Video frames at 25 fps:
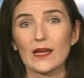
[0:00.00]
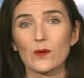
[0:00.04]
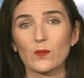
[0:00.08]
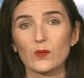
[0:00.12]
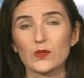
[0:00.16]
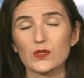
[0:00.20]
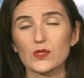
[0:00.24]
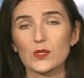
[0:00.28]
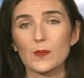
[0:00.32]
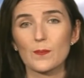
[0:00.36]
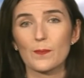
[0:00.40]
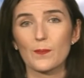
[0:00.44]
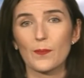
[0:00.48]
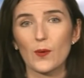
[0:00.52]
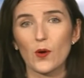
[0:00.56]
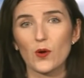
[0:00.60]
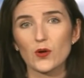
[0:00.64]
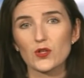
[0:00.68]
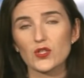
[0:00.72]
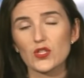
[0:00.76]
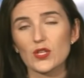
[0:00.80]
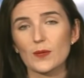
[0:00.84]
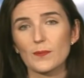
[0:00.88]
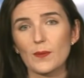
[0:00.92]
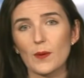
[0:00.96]
it was the
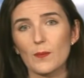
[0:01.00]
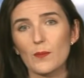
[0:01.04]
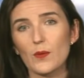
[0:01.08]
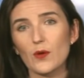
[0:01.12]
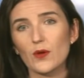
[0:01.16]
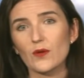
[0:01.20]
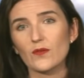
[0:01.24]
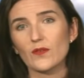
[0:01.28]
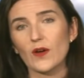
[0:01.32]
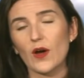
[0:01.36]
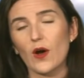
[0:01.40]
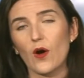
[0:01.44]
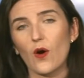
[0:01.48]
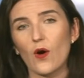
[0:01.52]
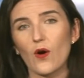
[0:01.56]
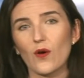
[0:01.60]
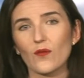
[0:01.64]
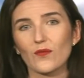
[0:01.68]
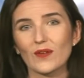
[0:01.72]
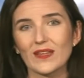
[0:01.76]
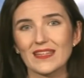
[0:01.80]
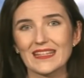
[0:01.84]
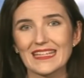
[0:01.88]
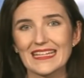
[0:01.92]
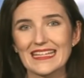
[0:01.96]
bottom mover
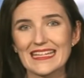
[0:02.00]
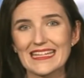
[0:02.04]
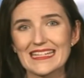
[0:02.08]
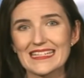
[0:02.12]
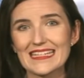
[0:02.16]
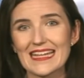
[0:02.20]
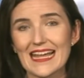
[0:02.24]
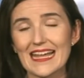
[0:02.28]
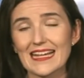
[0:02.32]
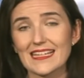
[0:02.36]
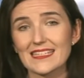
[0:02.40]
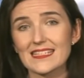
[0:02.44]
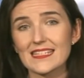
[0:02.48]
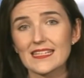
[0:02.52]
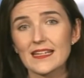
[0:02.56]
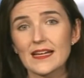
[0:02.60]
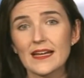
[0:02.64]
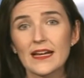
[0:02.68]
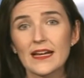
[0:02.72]
of the index.